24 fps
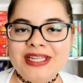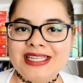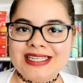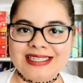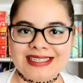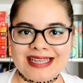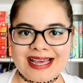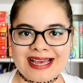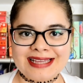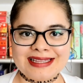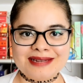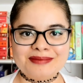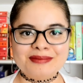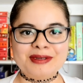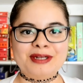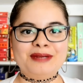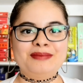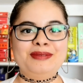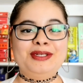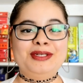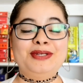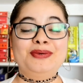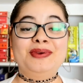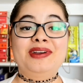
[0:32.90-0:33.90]
the tag that I'm going to
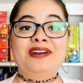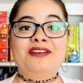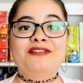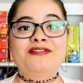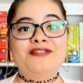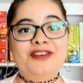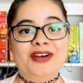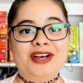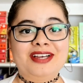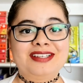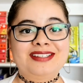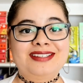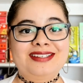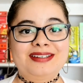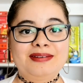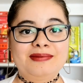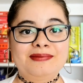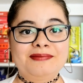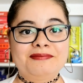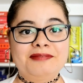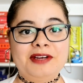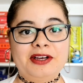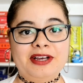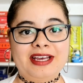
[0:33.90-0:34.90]
be doing first,
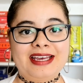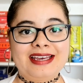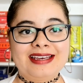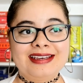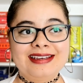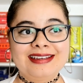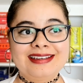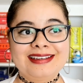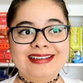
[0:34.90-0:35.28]
okay,